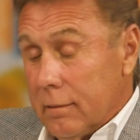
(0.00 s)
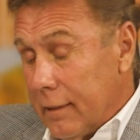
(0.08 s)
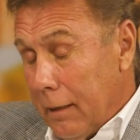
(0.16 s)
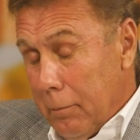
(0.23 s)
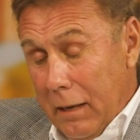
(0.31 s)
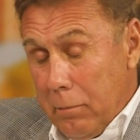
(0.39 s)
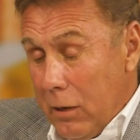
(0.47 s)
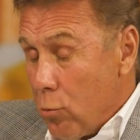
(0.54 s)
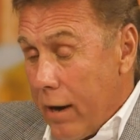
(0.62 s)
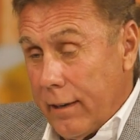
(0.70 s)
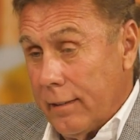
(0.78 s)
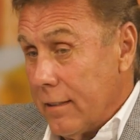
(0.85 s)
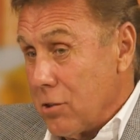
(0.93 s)
they may be
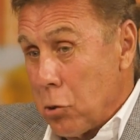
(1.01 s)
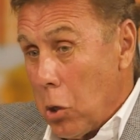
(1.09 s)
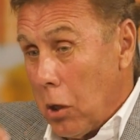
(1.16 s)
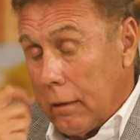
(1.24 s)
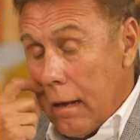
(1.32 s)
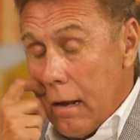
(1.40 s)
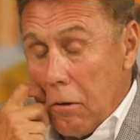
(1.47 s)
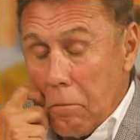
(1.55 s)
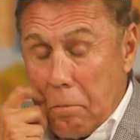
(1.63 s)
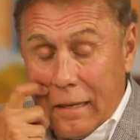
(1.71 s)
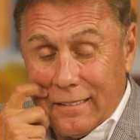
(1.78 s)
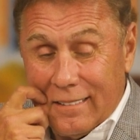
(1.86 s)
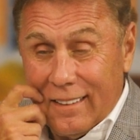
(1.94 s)
writing this all down,
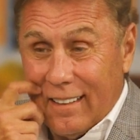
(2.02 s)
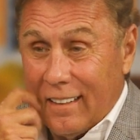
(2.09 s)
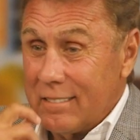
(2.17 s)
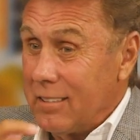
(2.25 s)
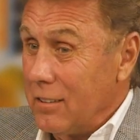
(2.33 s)
but uh,